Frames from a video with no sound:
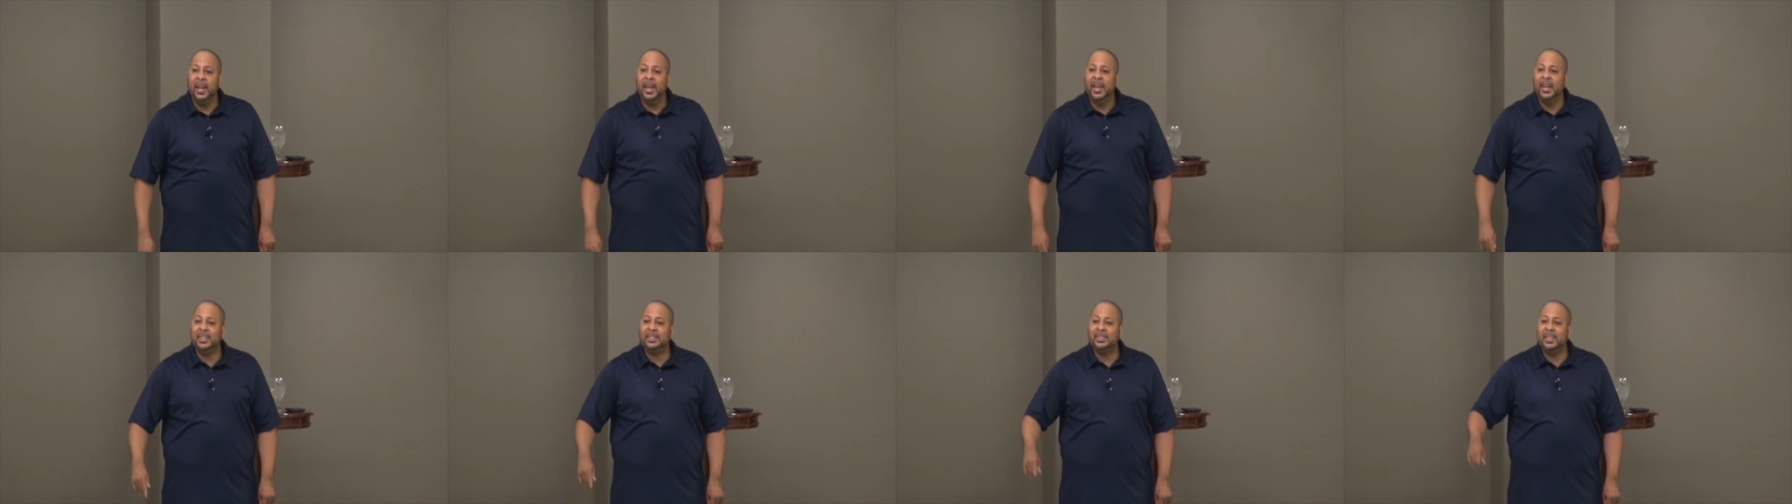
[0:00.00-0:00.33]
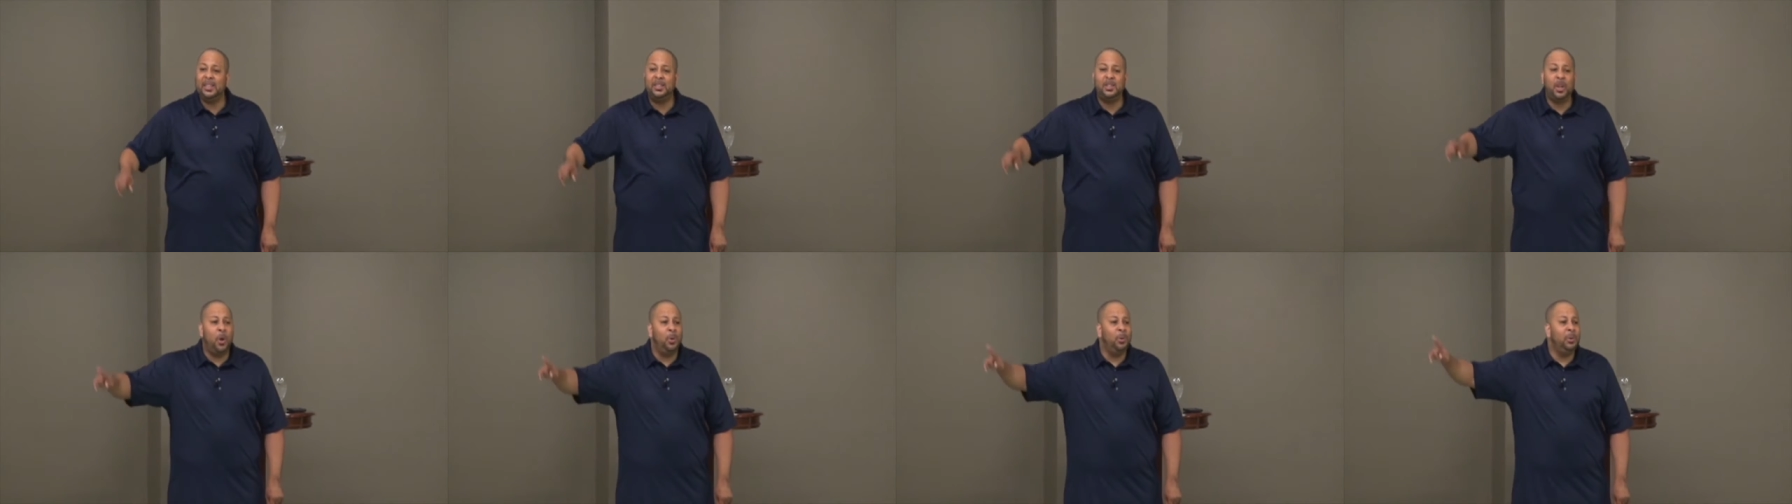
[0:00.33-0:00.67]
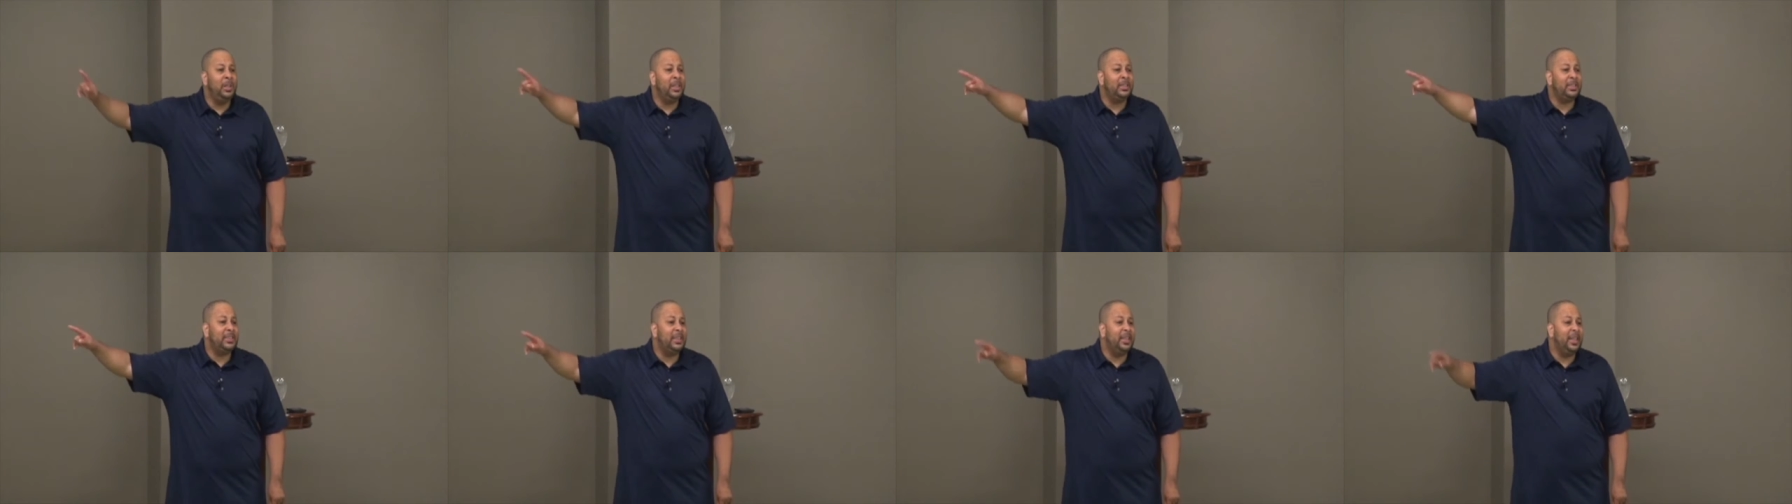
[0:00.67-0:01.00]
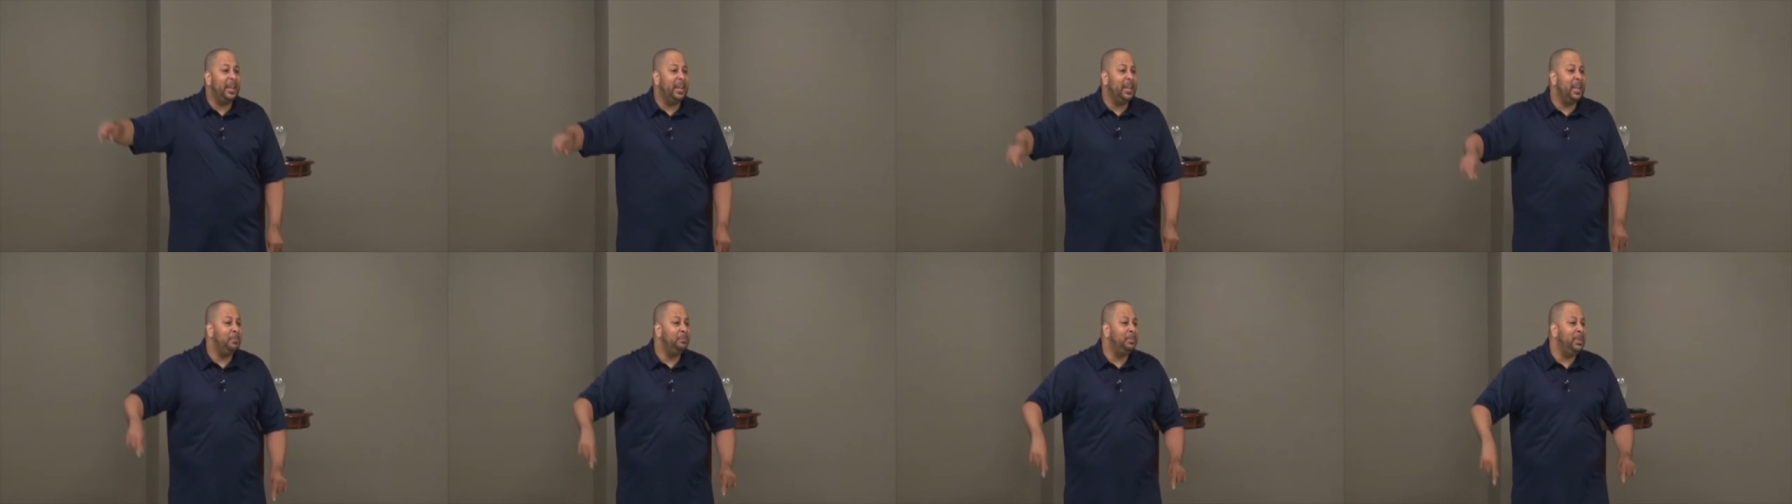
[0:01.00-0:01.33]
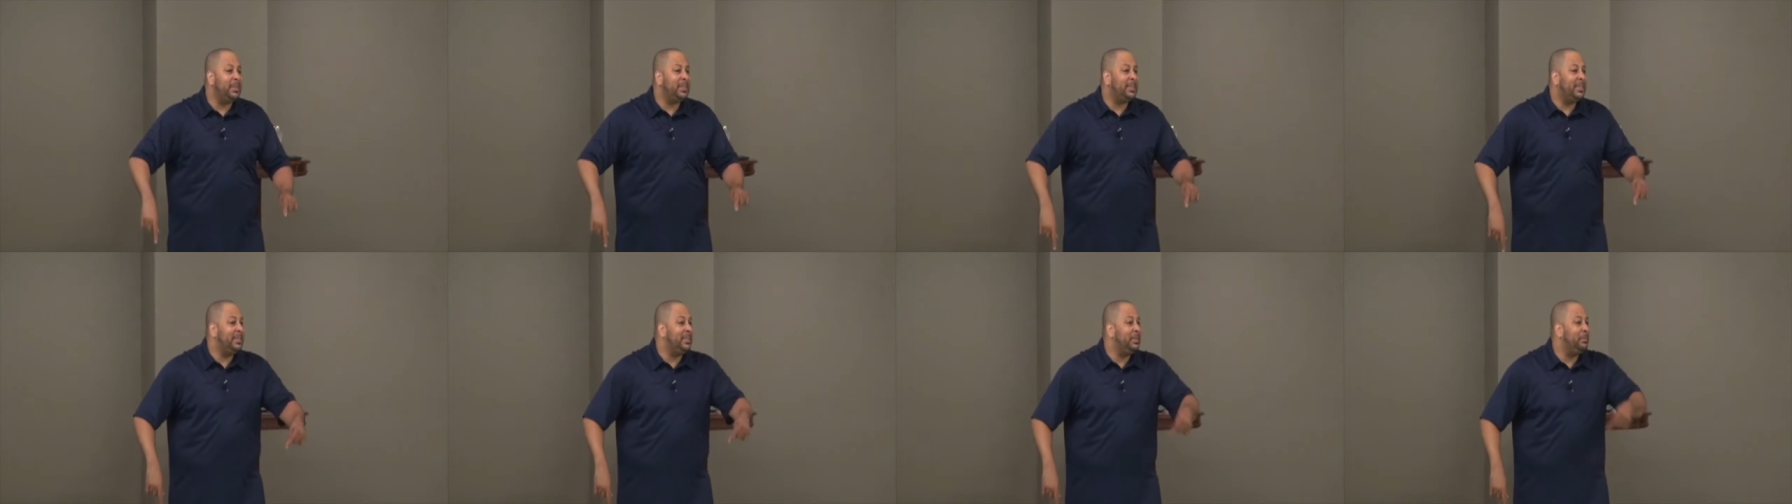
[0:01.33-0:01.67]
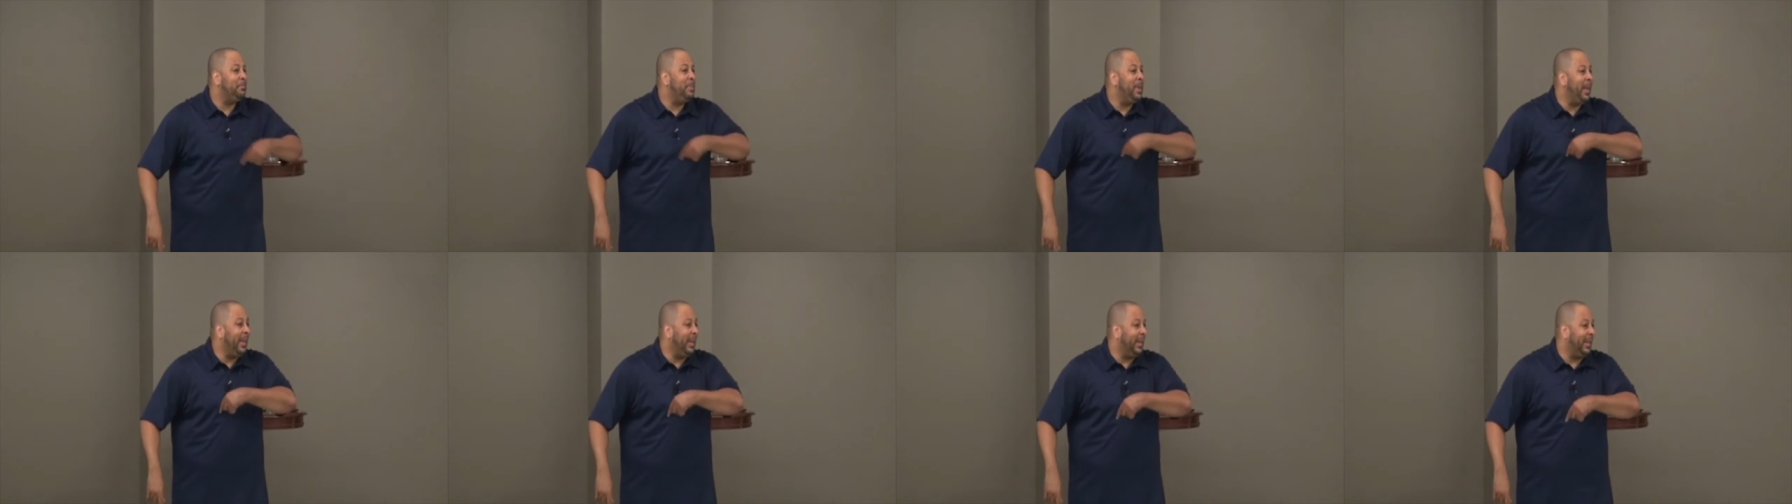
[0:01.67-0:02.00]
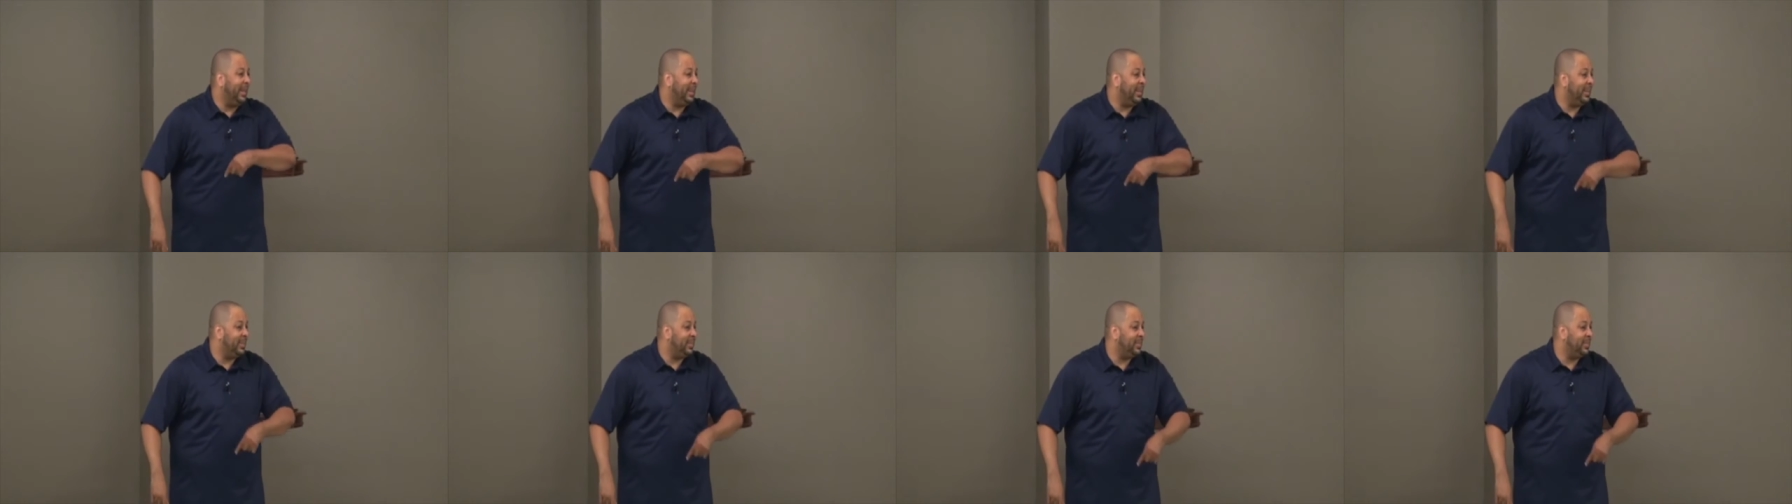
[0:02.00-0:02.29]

He said, Don't listen to him, listen to me.